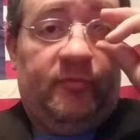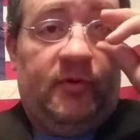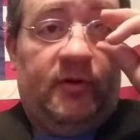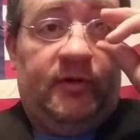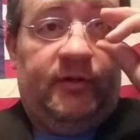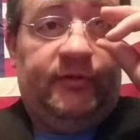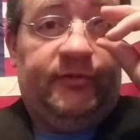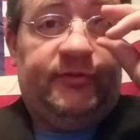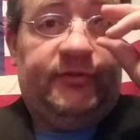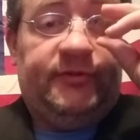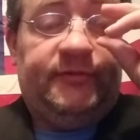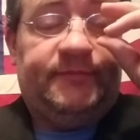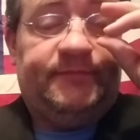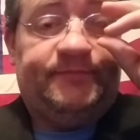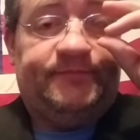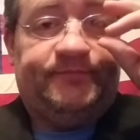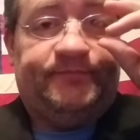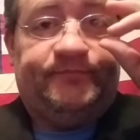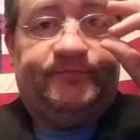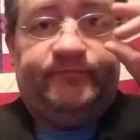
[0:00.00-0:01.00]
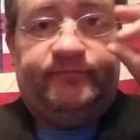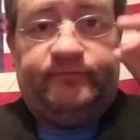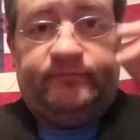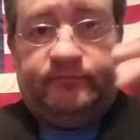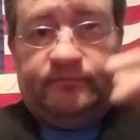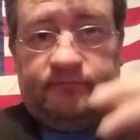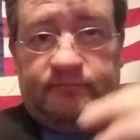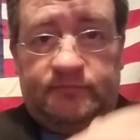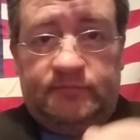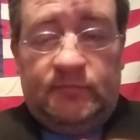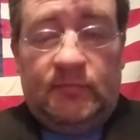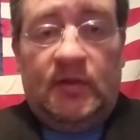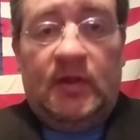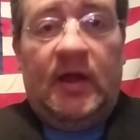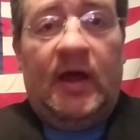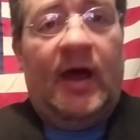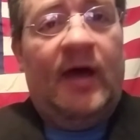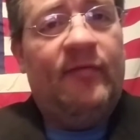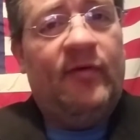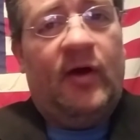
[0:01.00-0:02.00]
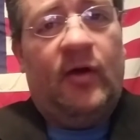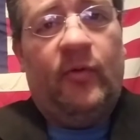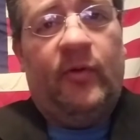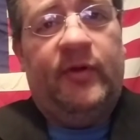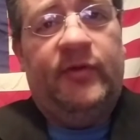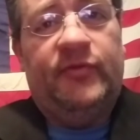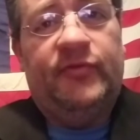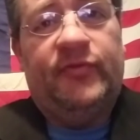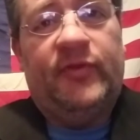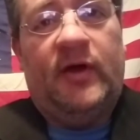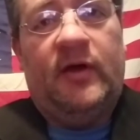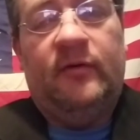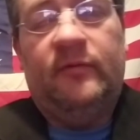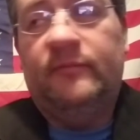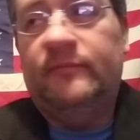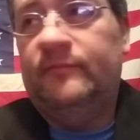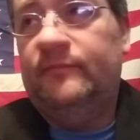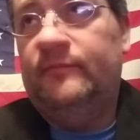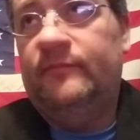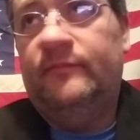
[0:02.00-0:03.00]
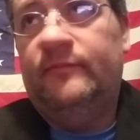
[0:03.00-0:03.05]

to march. I've always thought,